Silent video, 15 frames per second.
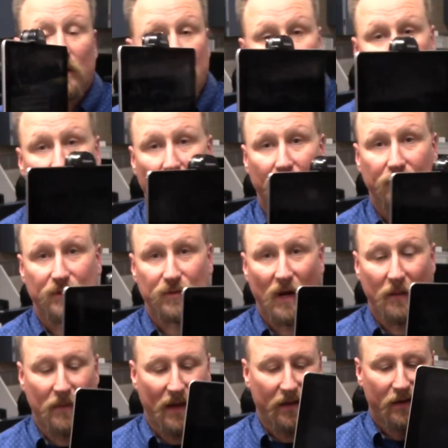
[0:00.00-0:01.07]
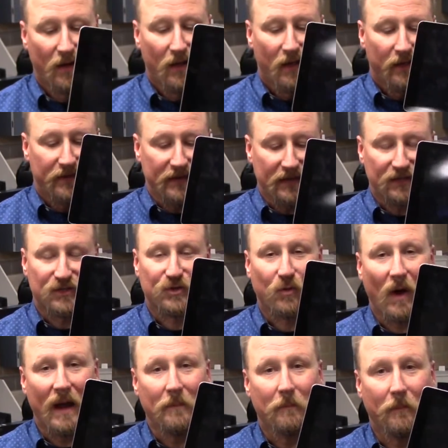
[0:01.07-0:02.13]
I keep calling it the tripod, the
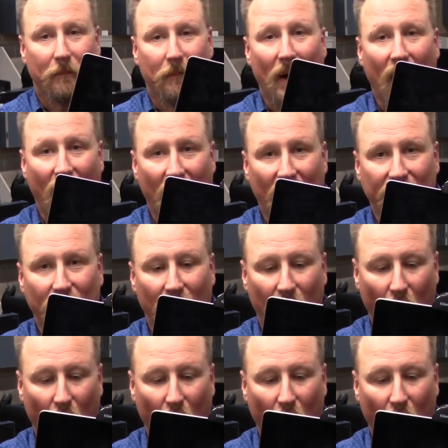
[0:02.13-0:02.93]
tripod